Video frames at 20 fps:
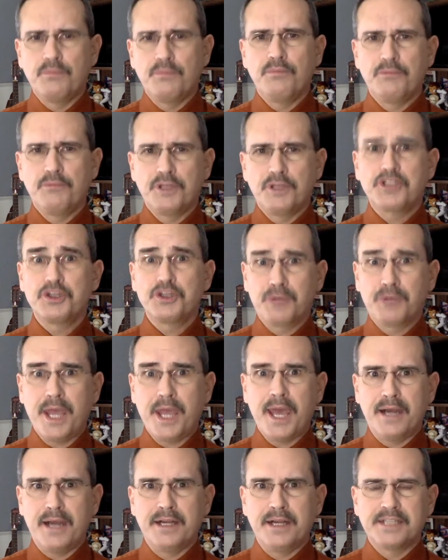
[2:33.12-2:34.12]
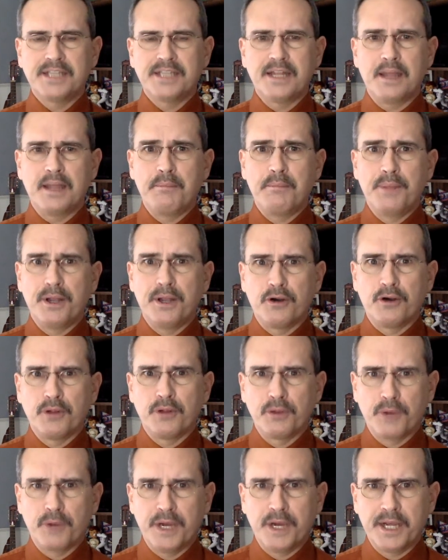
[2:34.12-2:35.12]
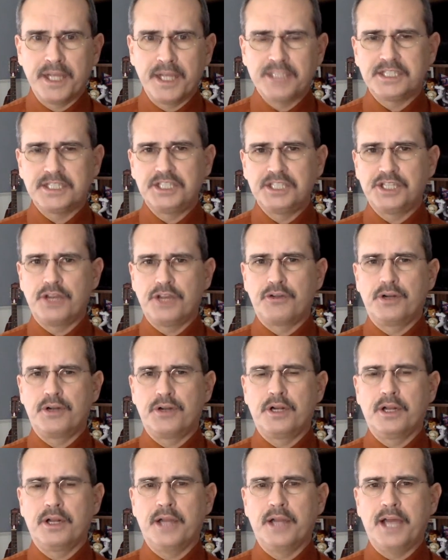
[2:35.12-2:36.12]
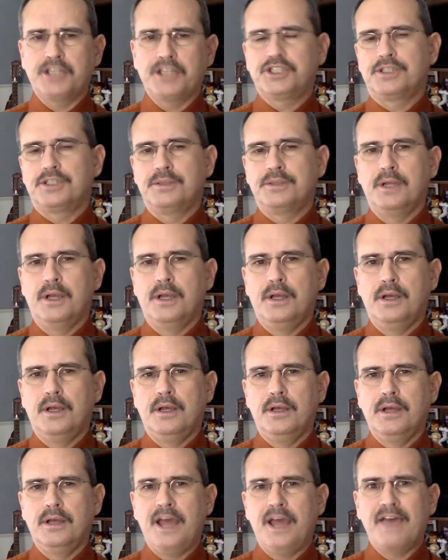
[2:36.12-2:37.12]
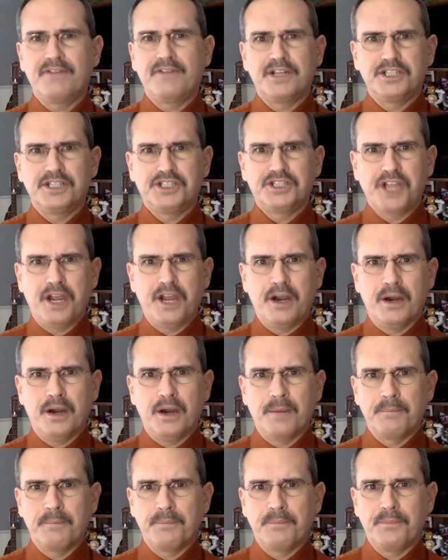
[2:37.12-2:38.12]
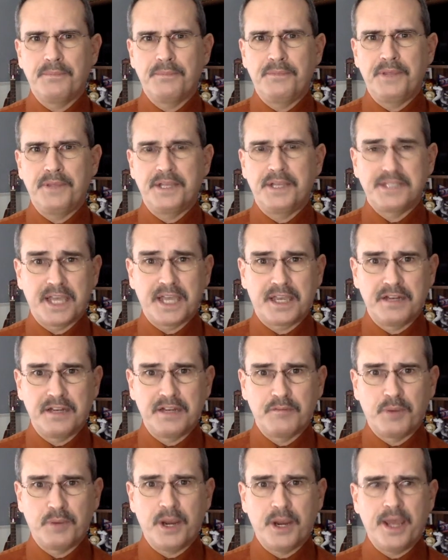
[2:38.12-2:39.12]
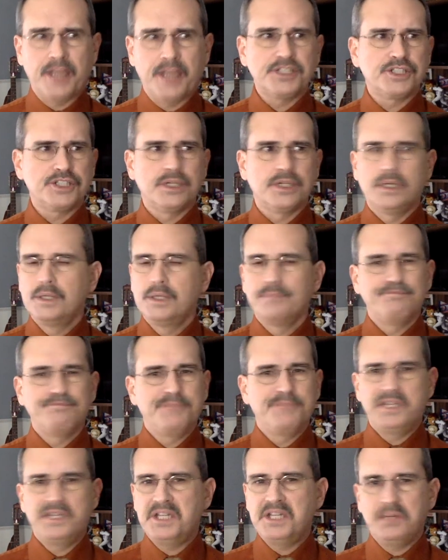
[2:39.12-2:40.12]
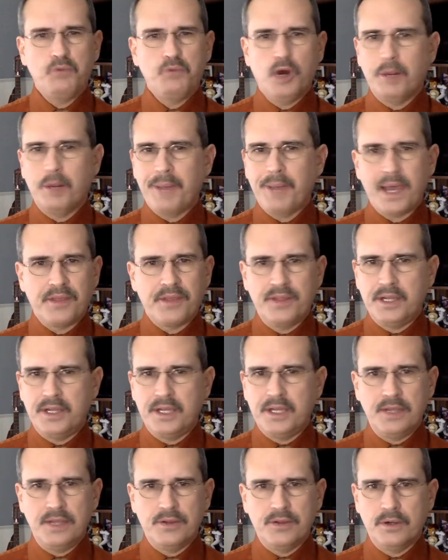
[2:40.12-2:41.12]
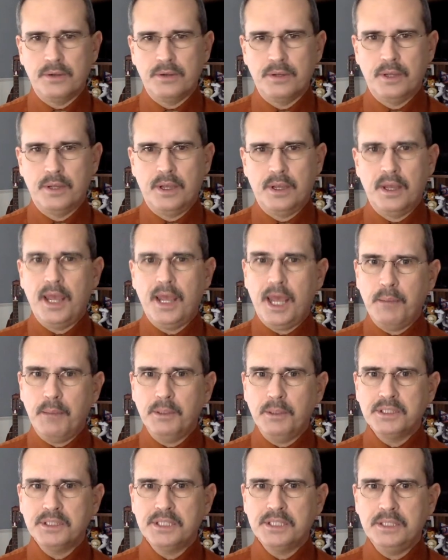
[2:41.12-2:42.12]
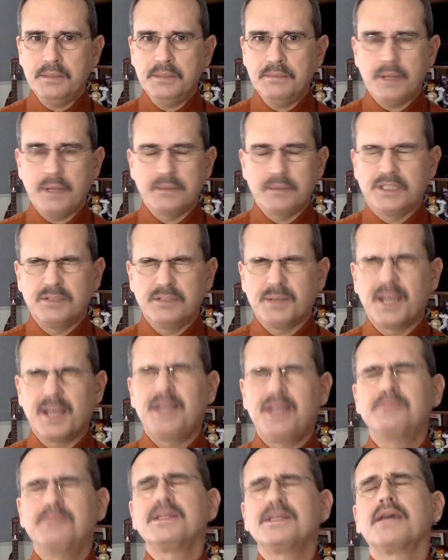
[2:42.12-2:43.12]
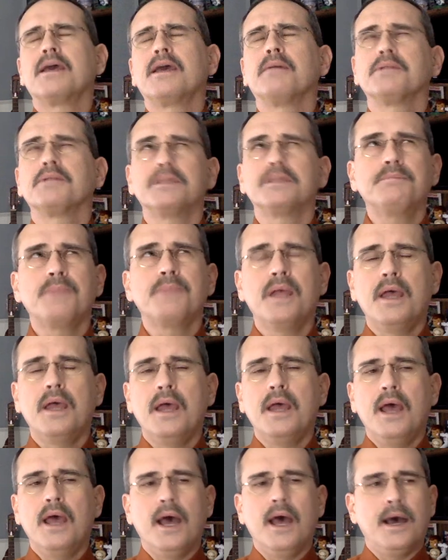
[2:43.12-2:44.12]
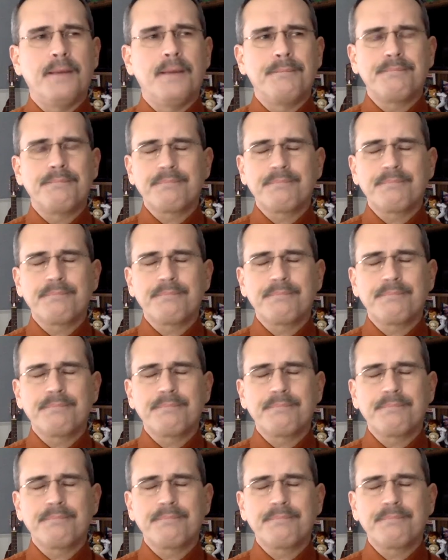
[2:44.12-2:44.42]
the two candidates that had bitterly run against each other in an election having to share the executive branch. It didn't work back then either. Hamilton, excuse me, I keep saying Hamilton.